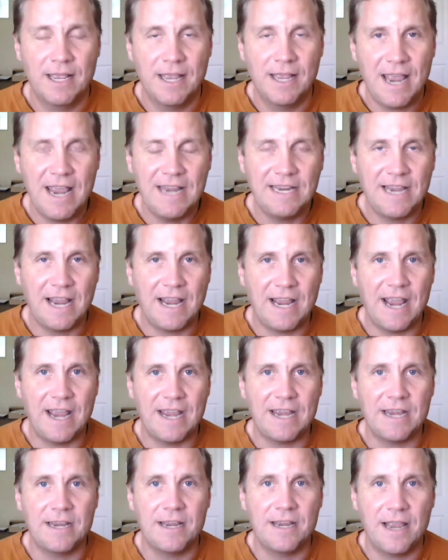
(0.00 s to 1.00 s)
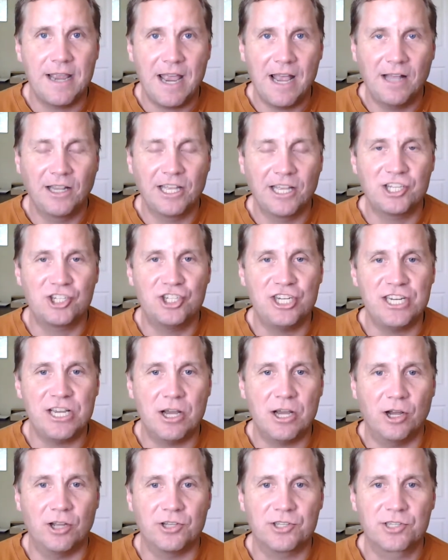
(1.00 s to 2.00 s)
aka
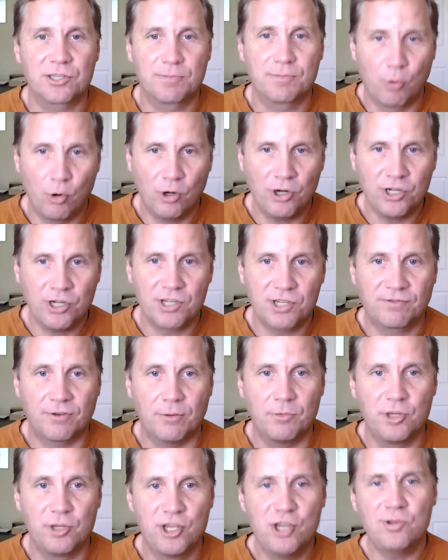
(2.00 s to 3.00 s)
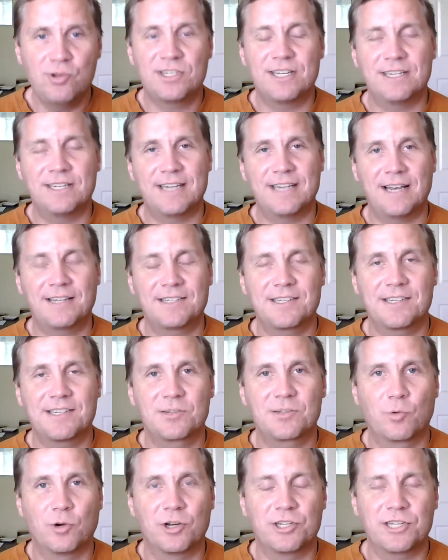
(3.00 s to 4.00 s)
LHD on Sports from Houston,
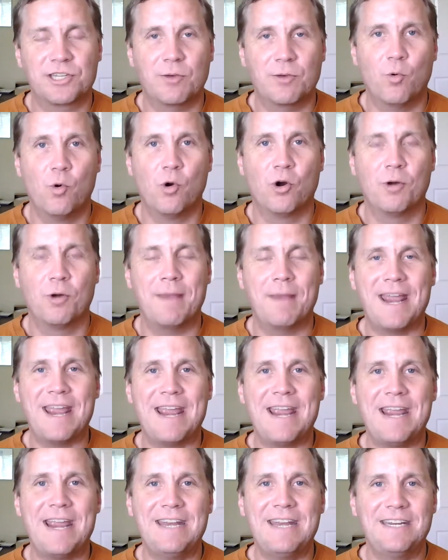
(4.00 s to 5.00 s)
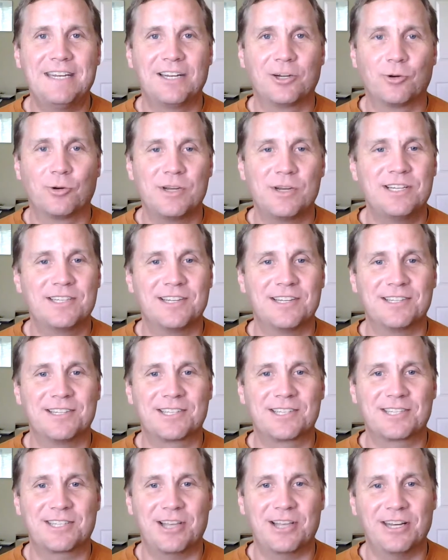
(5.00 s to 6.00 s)
Texas, where it's a warm 80 degrees
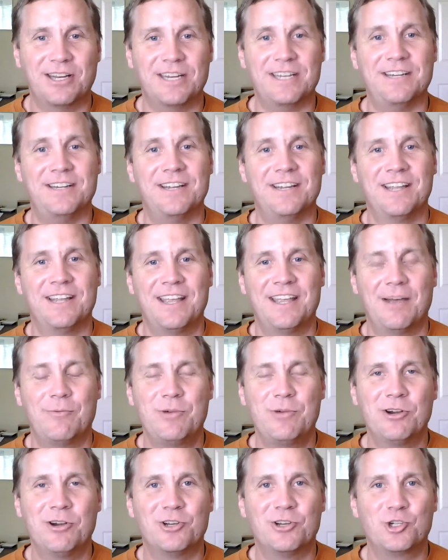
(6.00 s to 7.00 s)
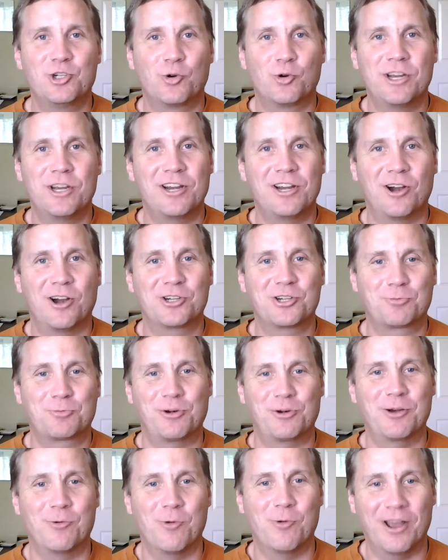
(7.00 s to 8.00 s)
and sunny, and we are enjoying our
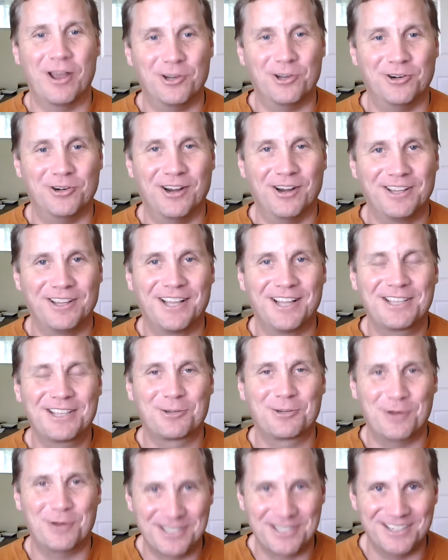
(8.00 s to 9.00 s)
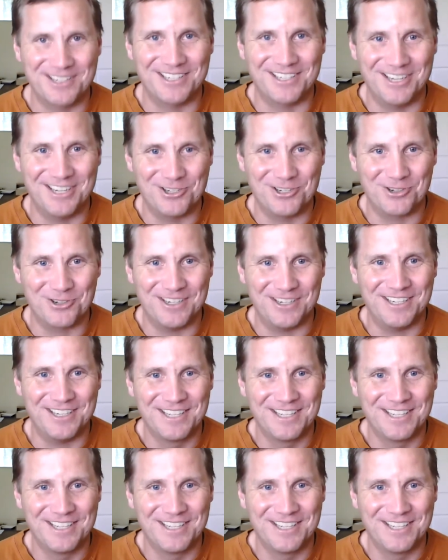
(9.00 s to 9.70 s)
spring weather, unlike the rest of the country.